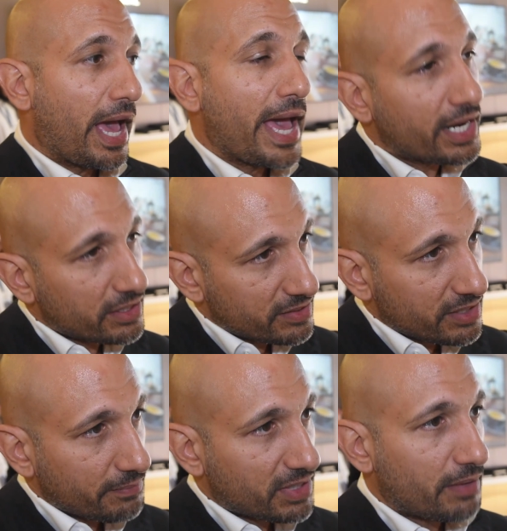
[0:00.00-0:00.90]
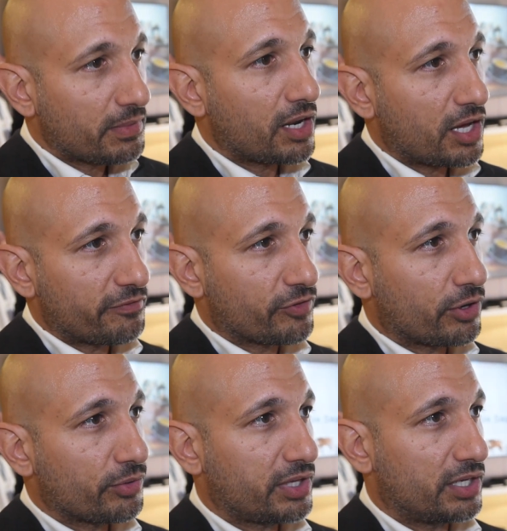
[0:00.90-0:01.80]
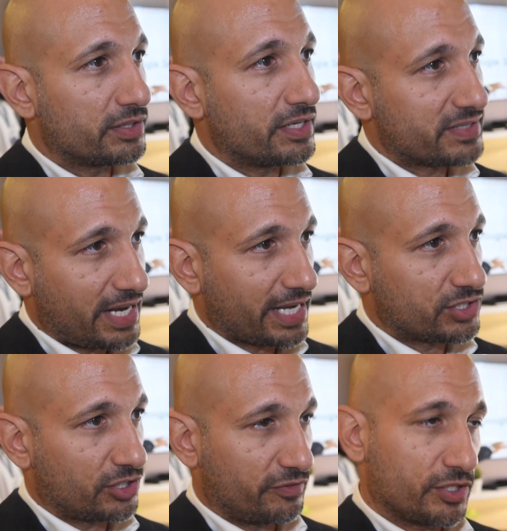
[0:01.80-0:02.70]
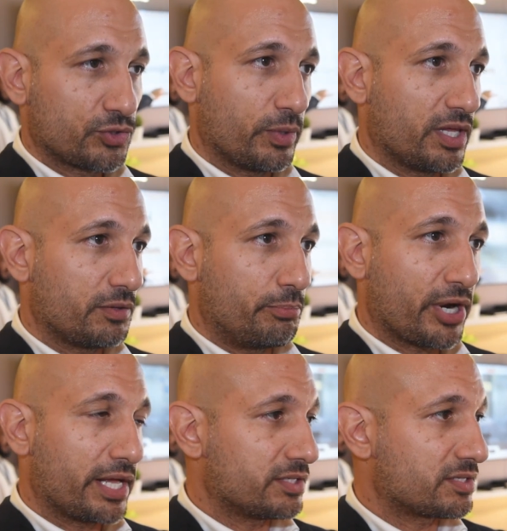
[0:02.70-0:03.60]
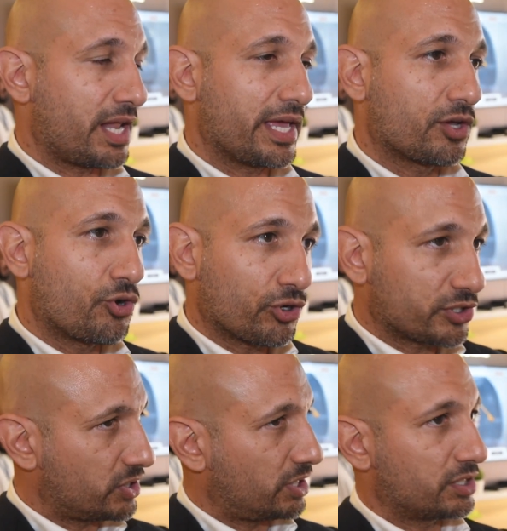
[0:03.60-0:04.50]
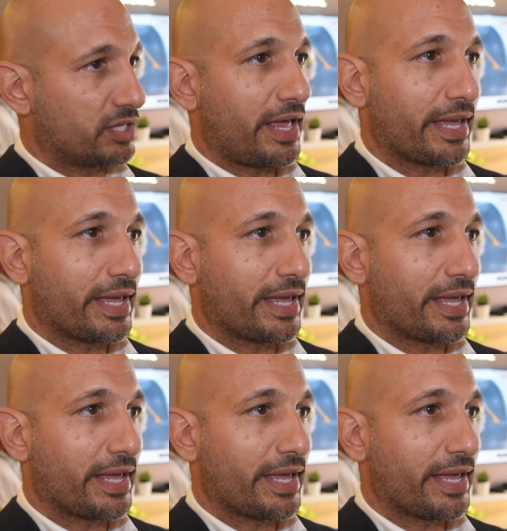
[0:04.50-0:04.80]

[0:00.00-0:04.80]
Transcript: And at the same time, a lot of growth on the select service with brands like Courtyard,